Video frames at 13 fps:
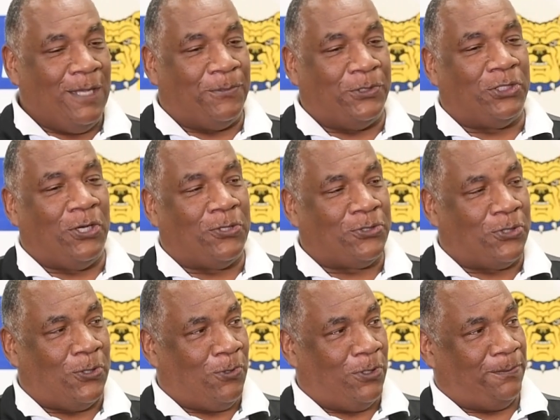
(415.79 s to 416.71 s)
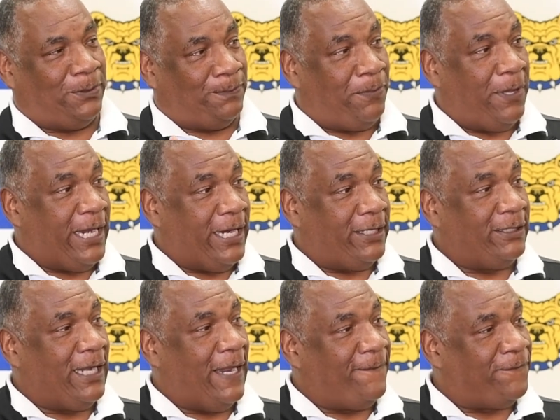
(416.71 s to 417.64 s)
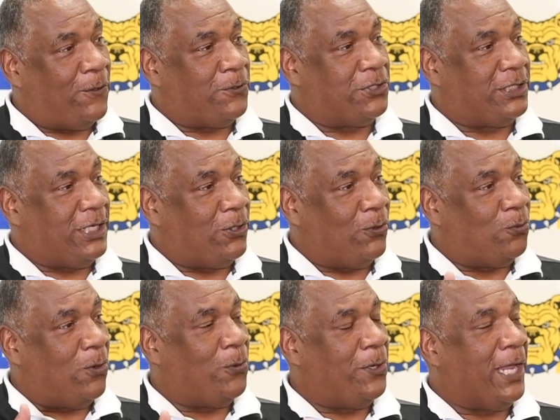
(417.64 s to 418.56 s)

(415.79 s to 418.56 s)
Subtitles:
but you also want to prepare and focus in on what